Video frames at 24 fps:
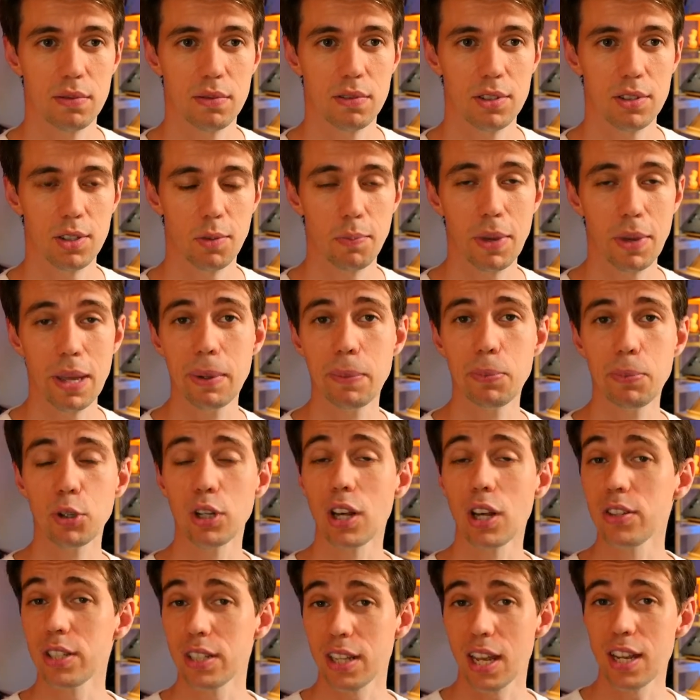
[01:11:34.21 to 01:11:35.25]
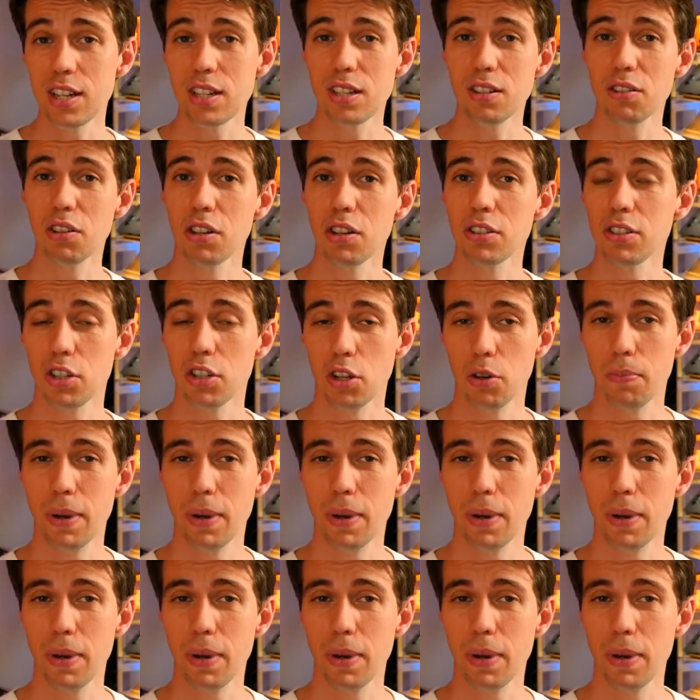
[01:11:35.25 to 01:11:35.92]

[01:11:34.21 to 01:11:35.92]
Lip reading: So maybe pronunciation not so